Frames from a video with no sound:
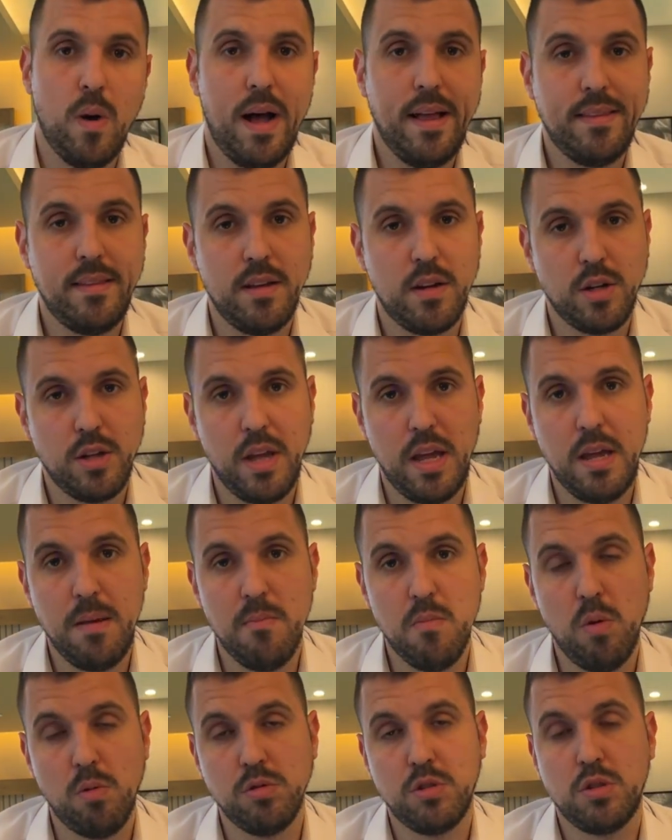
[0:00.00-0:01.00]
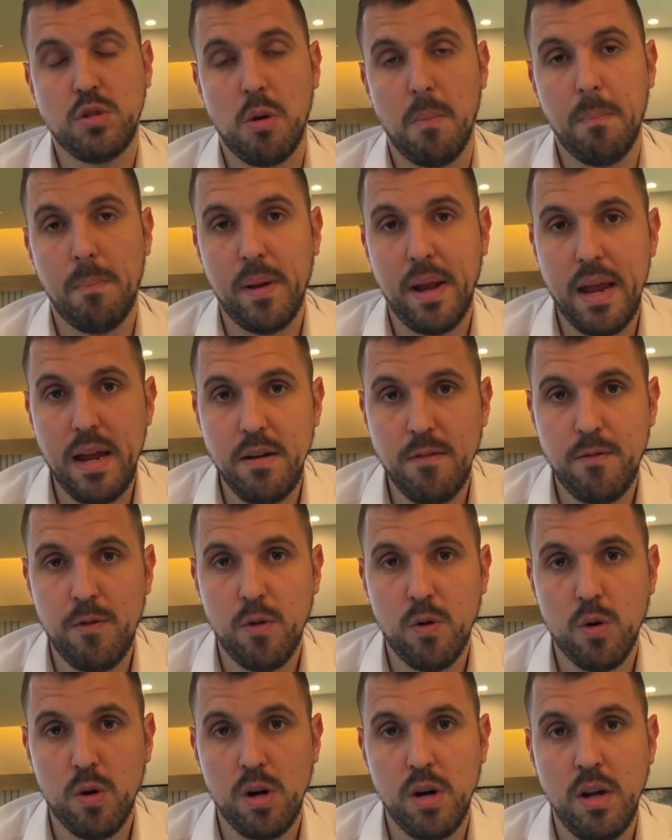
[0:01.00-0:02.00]
what are they most complain
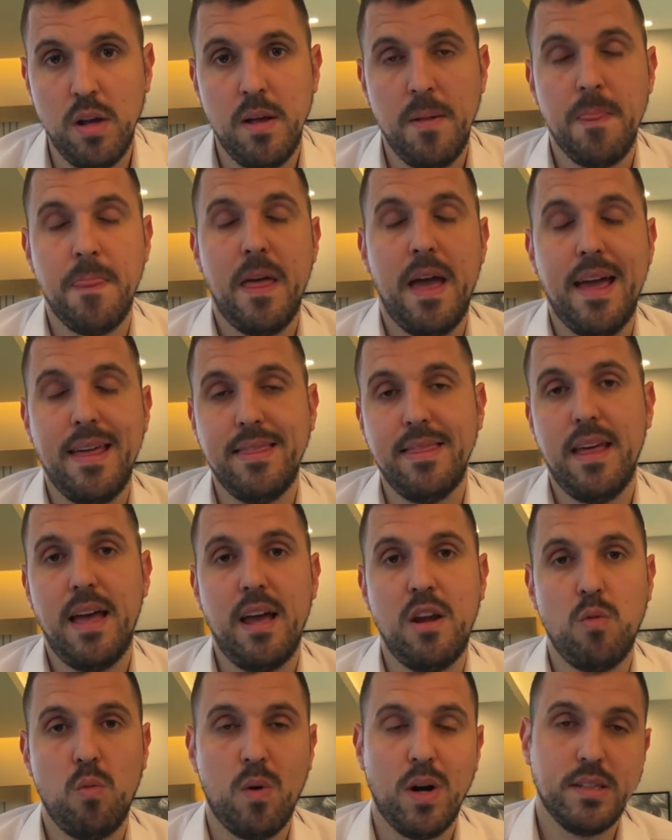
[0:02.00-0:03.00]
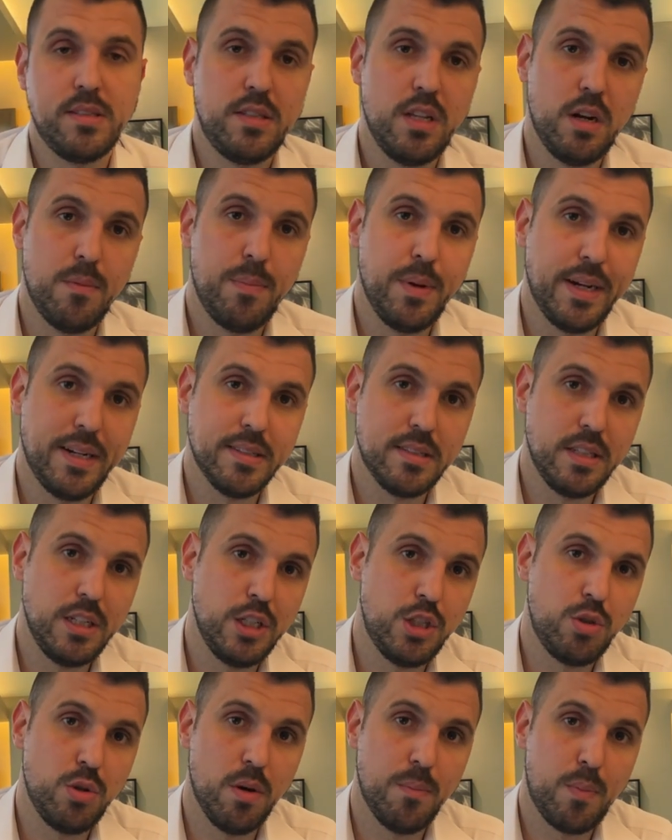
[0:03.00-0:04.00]
for, and then what's their biggest
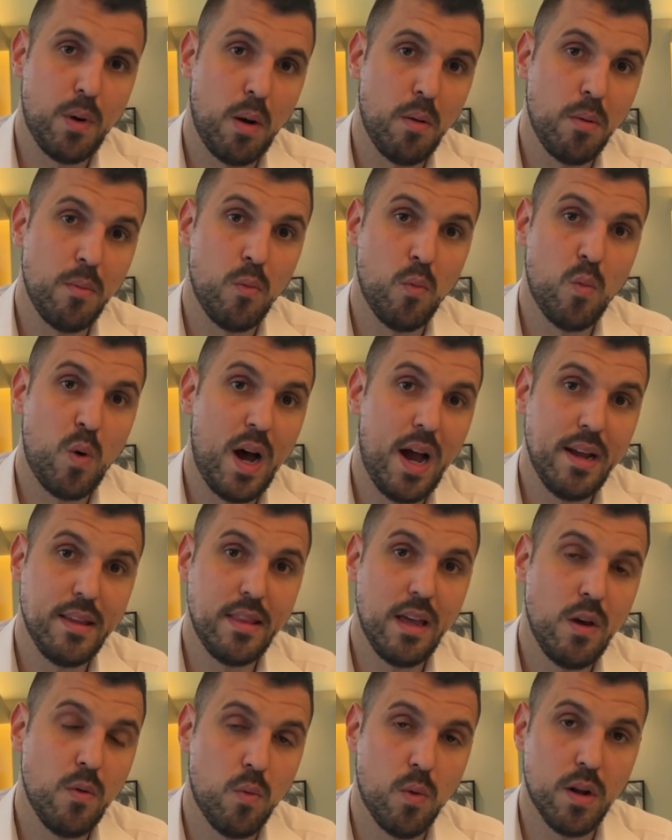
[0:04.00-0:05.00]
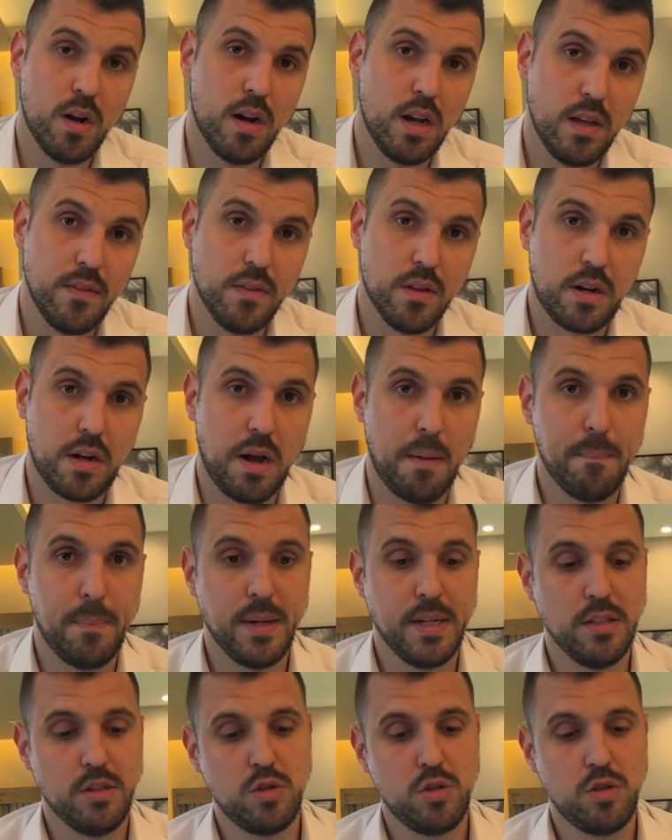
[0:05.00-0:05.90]
issue and problem, why they want to leave the company.